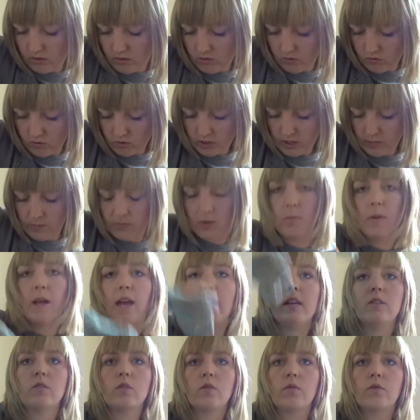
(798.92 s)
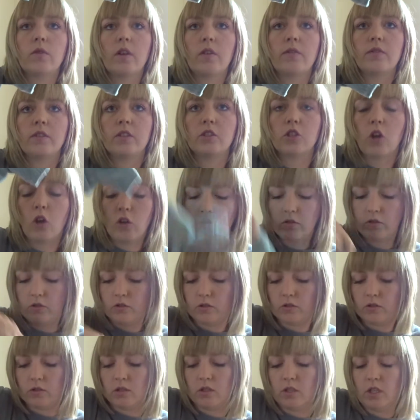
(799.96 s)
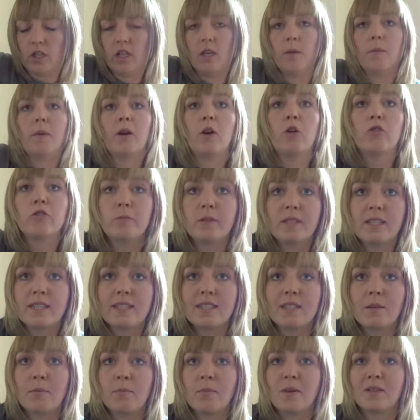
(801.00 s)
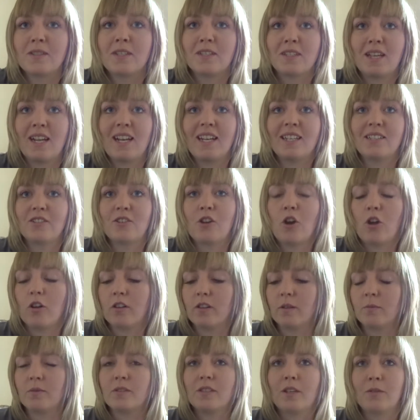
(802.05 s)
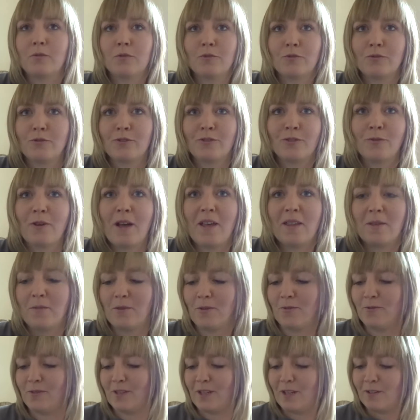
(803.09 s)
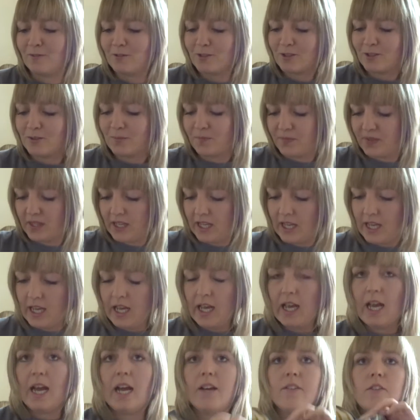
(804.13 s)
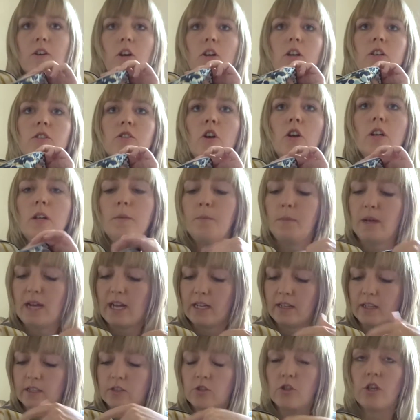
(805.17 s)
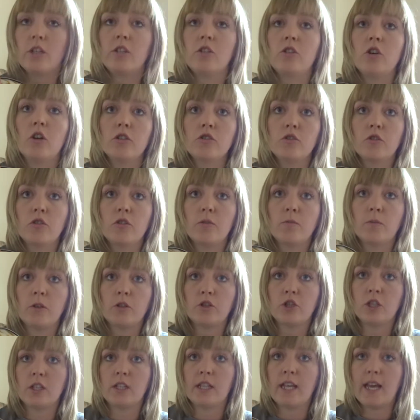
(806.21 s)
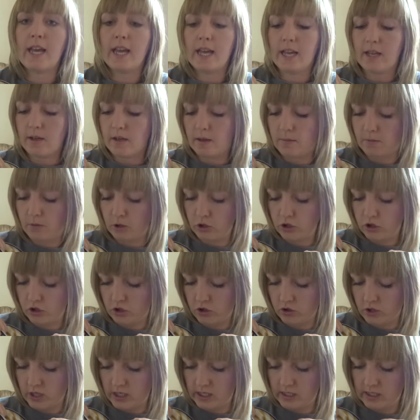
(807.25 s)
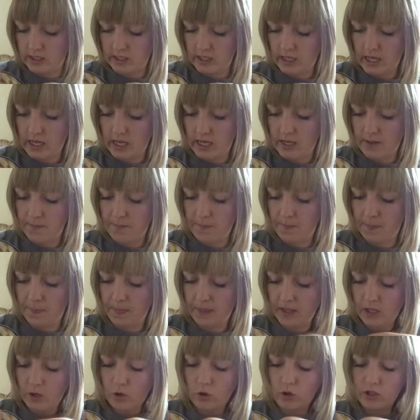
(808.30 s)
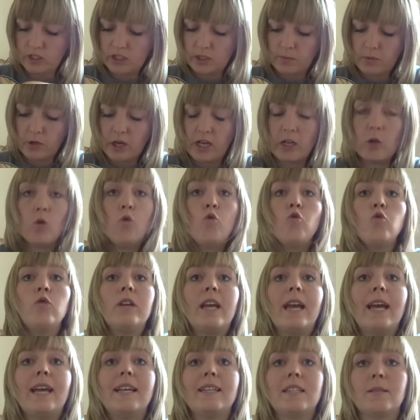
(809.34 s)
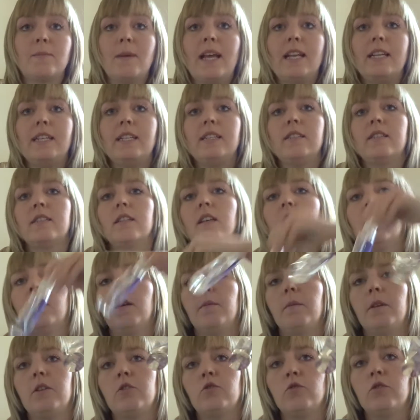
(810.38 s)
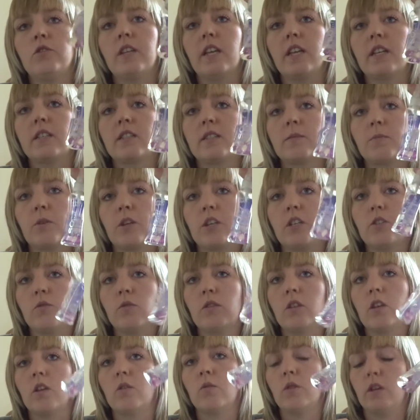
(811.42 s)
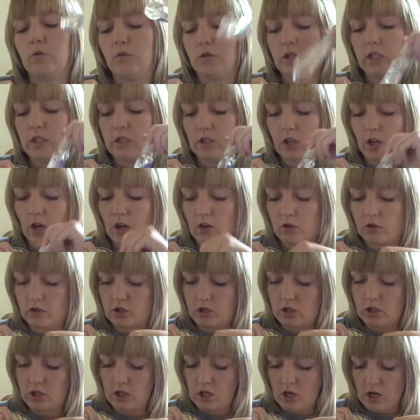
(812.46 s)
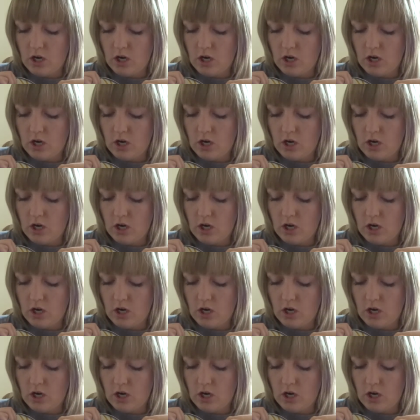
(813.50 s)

Oh, a couple of pairs of fluffy socks. My hospital slippers, as I like to call them, because I don't wear them around the house. I've got a toilet bag that's already got a toothbrush in there, moisturiser, or a spray. Oh yeah, smellies. Make sure you take sprays with you. I use these a lot.